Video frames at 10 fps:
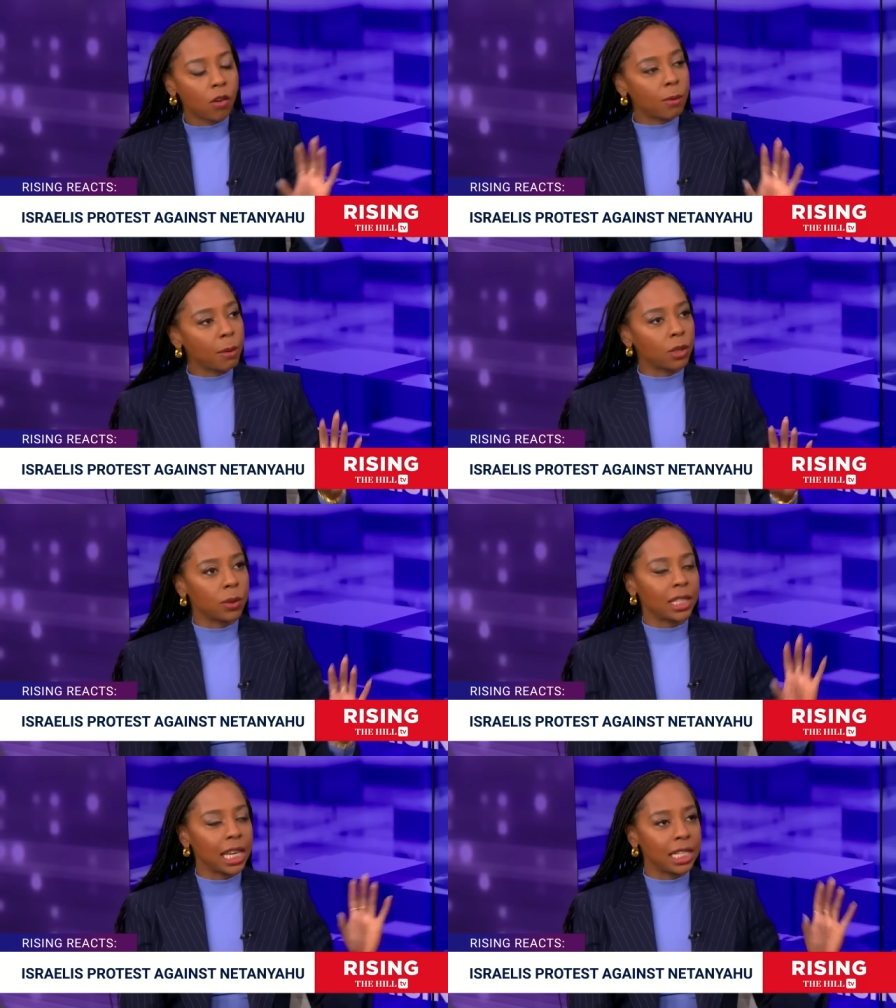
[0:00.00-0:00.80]
Remember, there
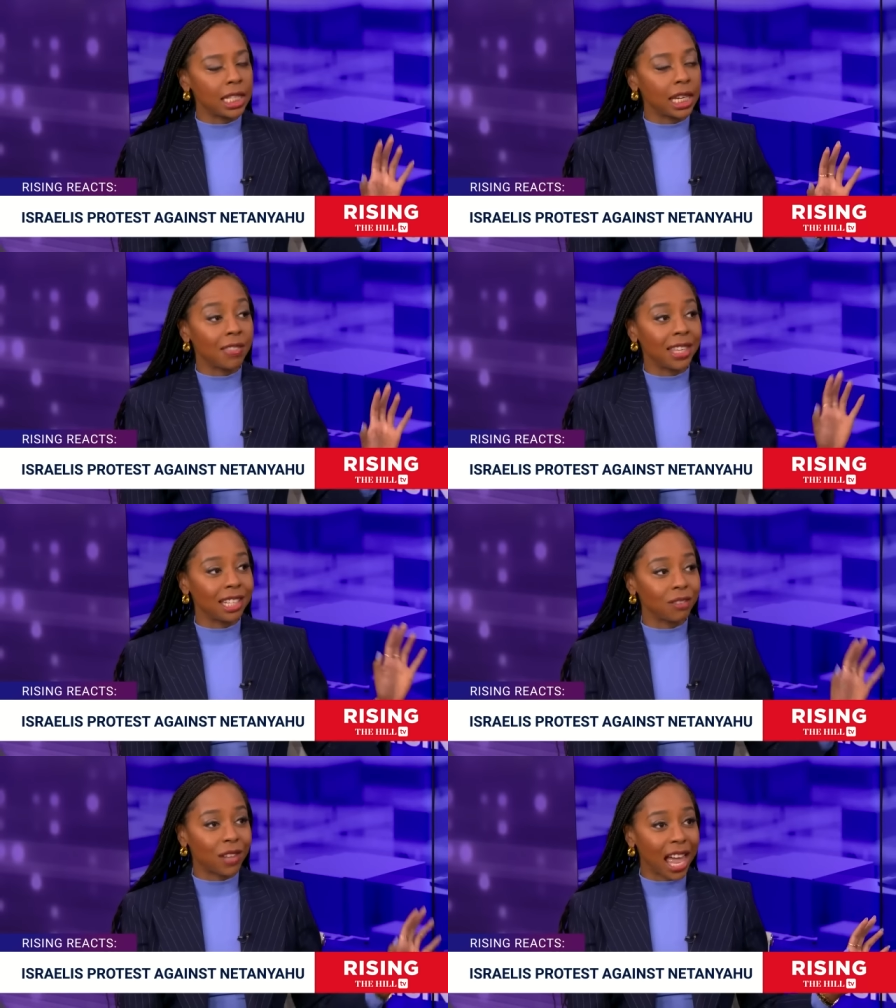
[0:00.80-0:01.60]
was the incident at the
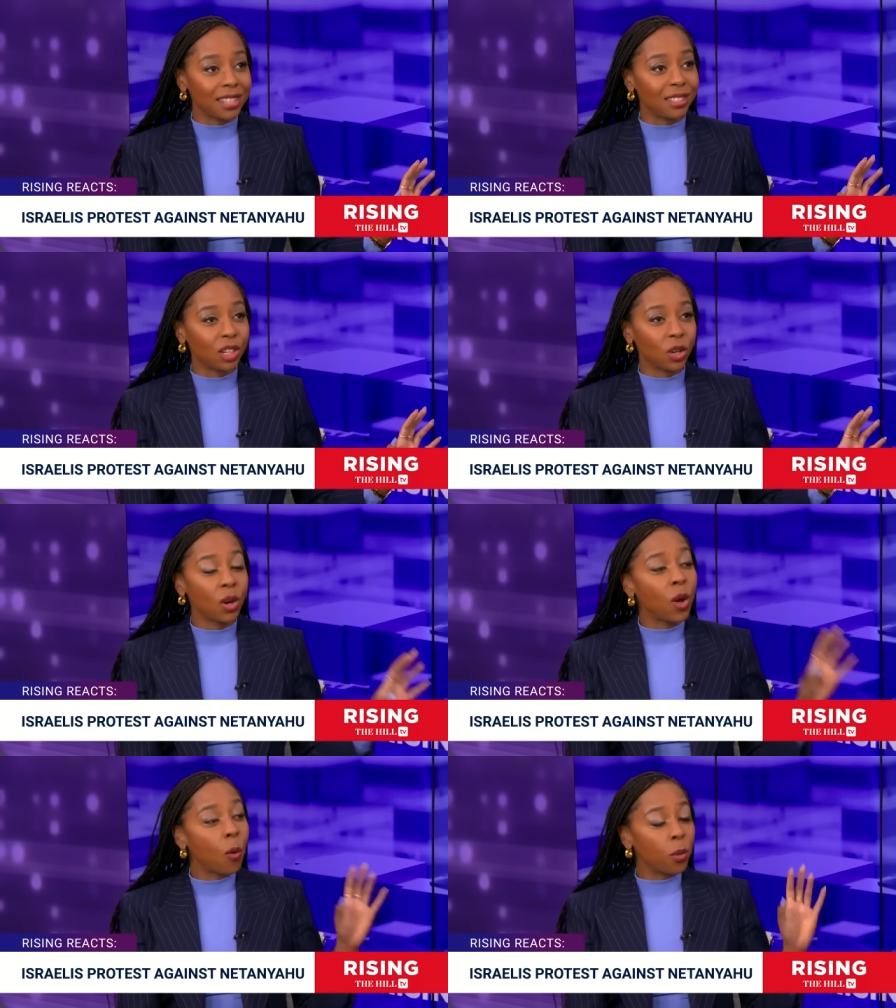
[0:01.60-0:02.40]
end of last
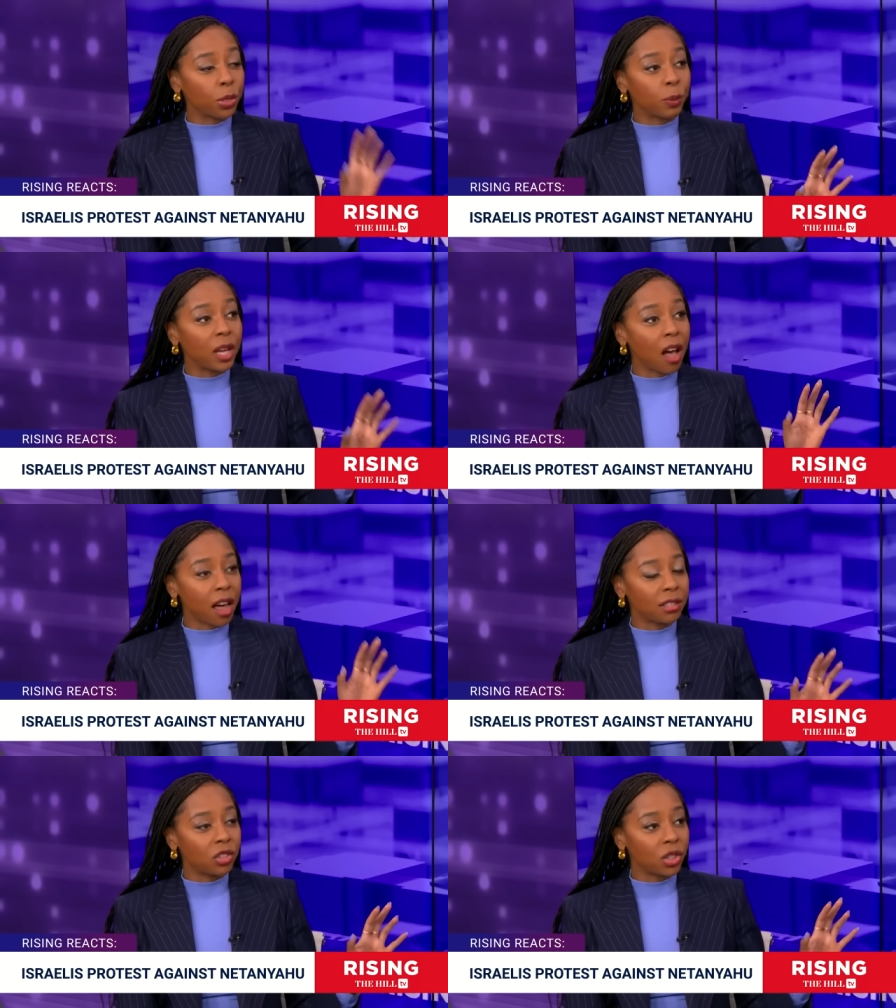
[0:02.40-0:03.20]
year where 3
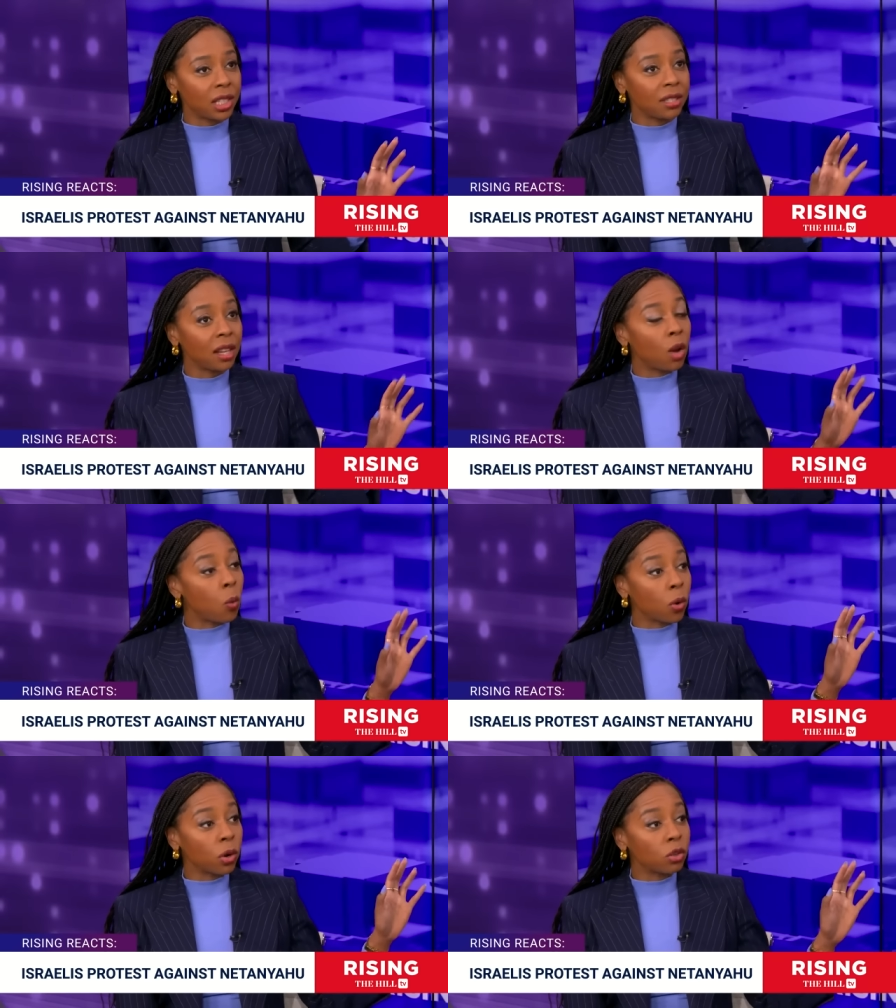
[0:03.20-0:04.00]
hostages
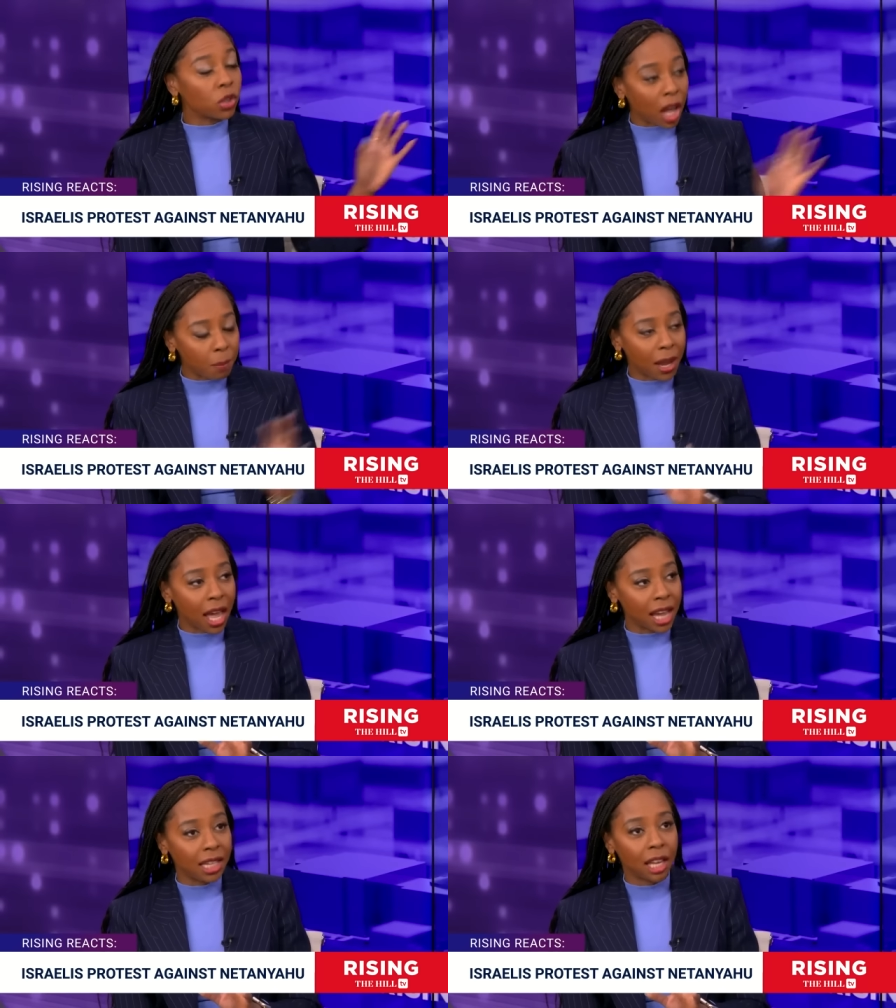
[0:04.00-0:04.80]
were shot by
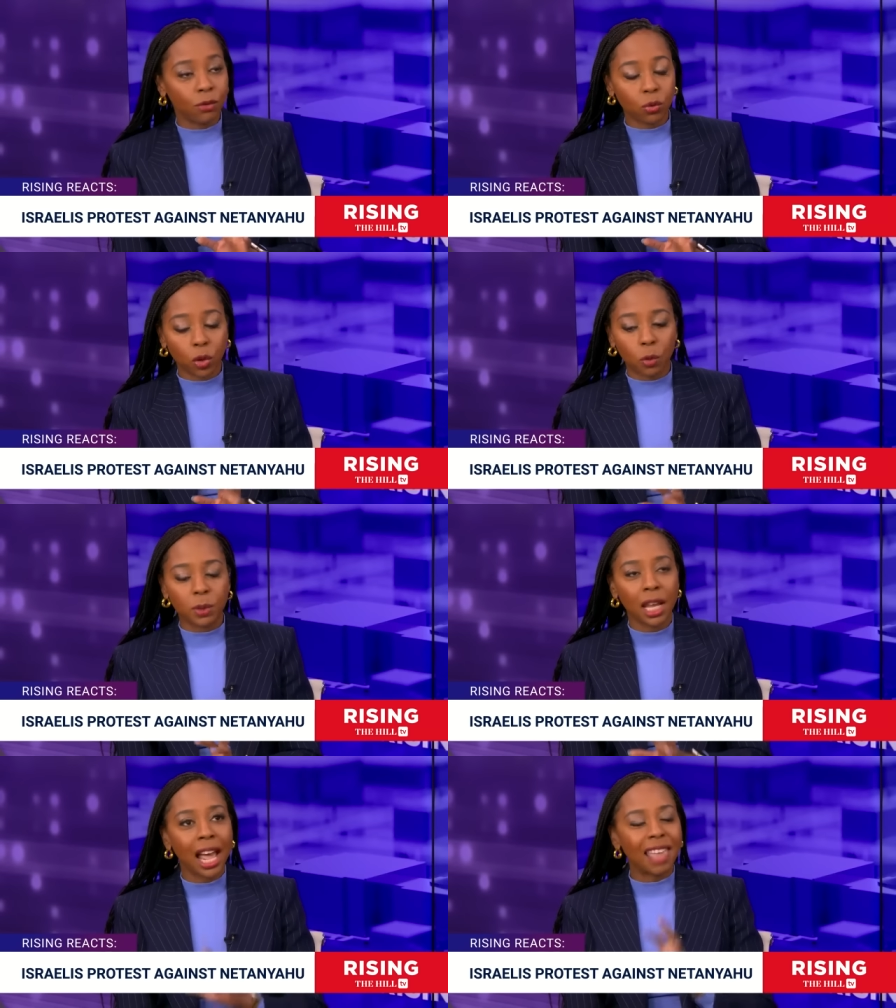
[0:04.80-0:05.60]
IDF
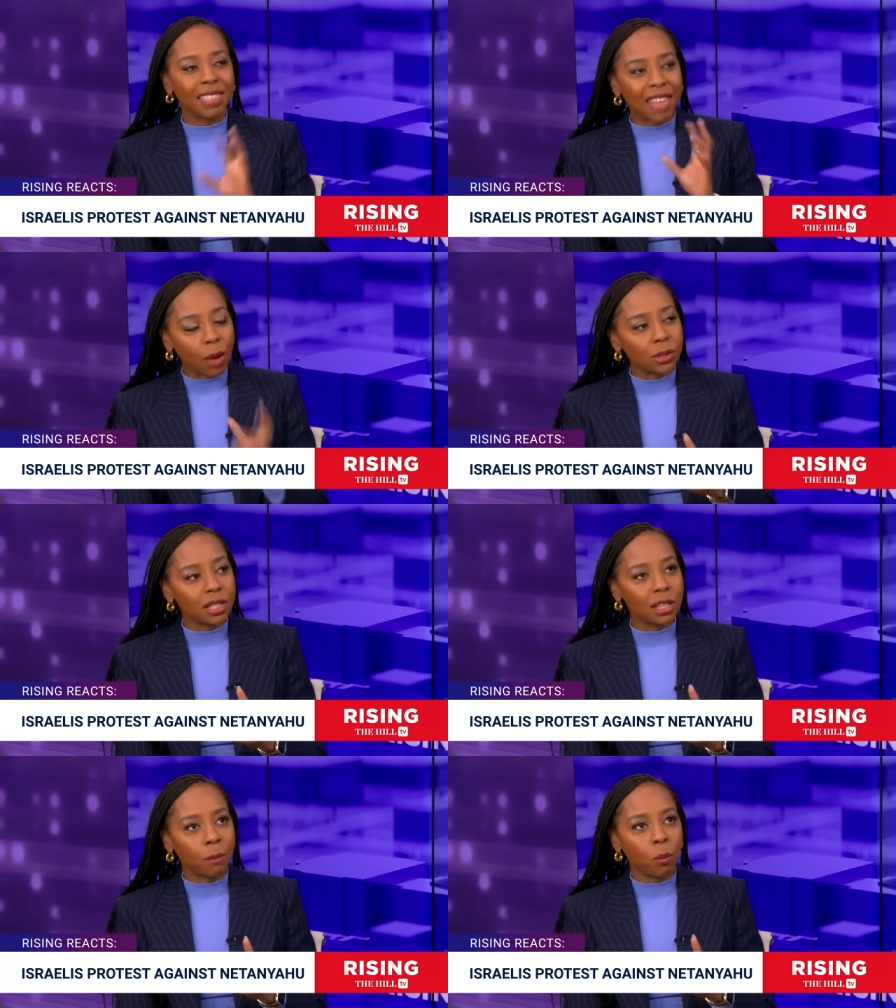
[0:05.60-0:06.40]
troops. I think that was
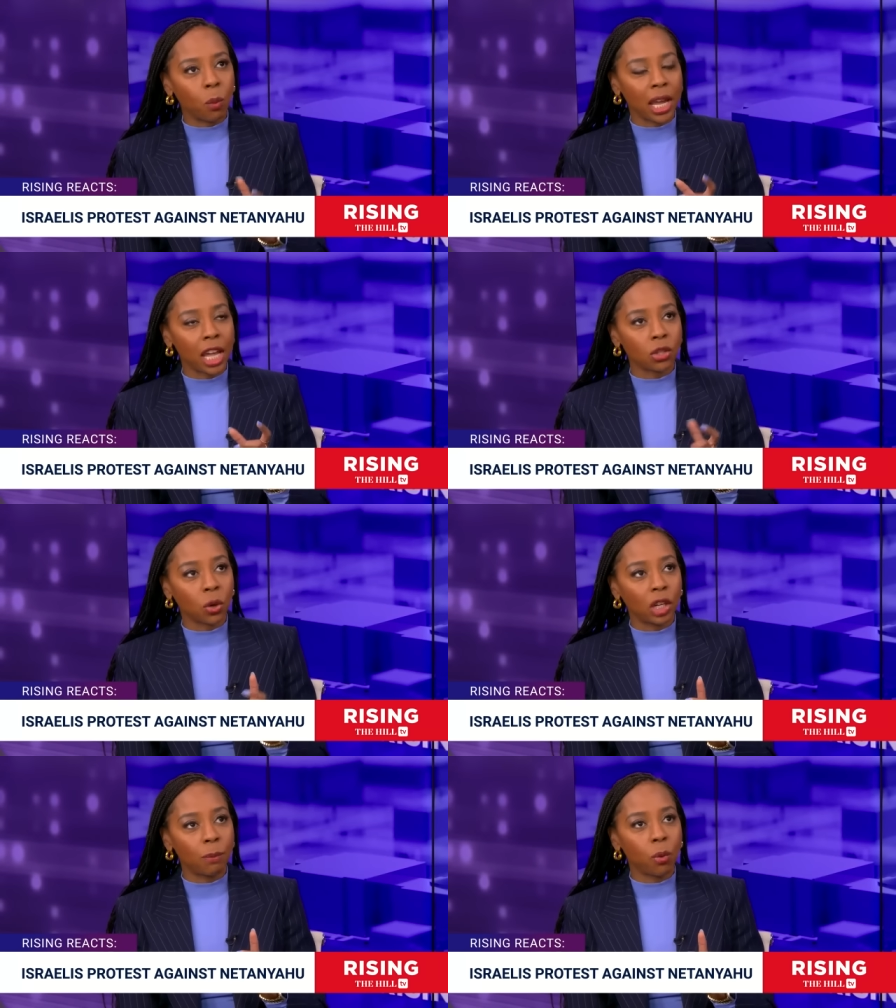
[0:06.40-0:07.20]
in some way a
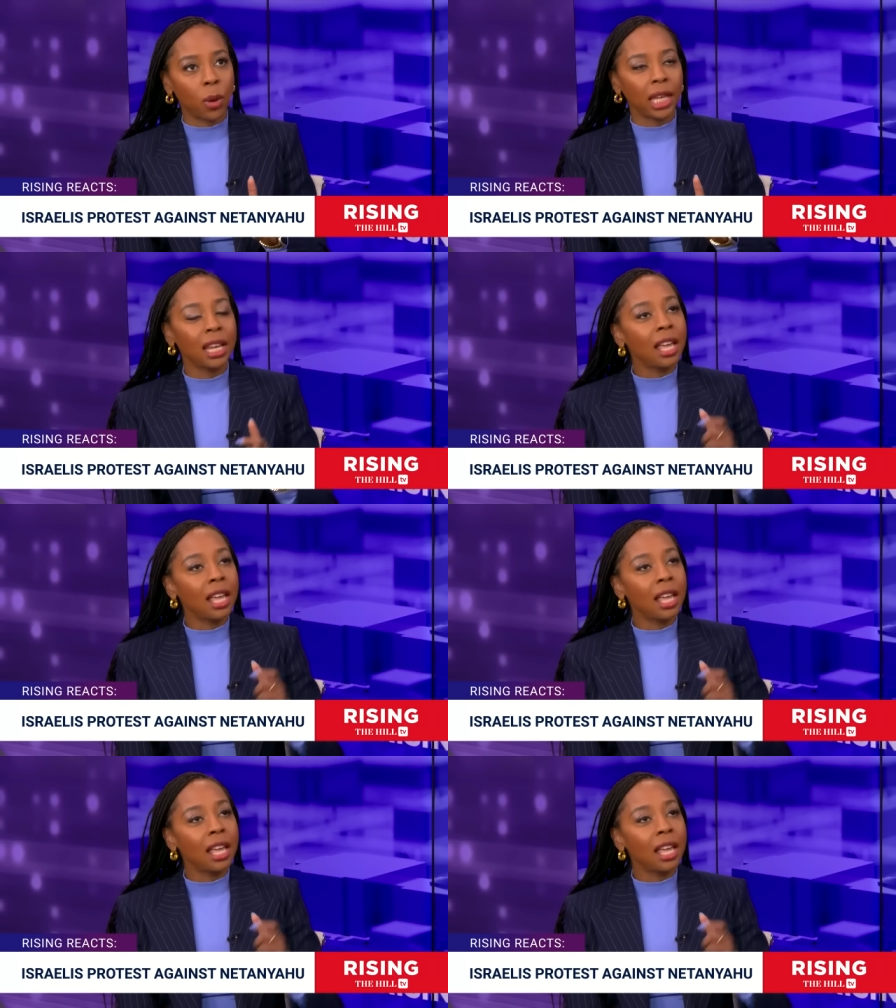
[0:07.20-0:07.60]
turning point,